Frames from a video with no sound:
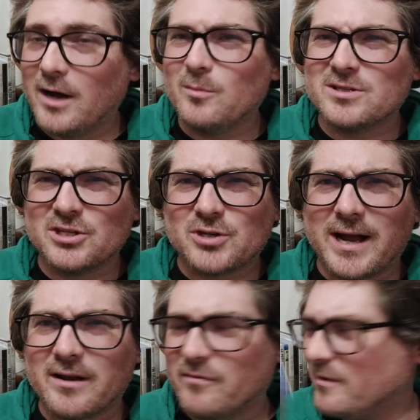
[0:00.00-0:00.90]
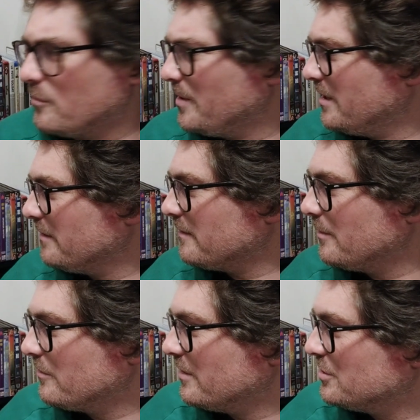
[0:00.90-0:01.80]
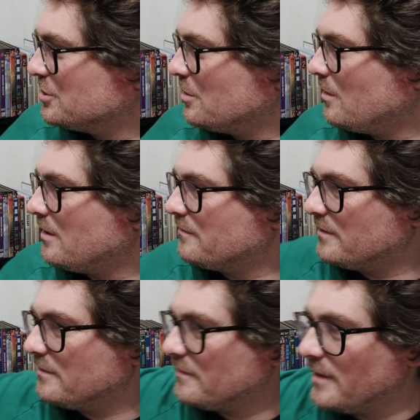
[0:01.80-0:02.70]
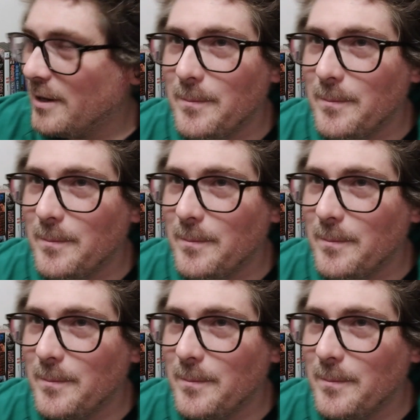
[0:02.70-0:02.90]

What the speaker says: I almost said Dragon Forever because I was going to show off this.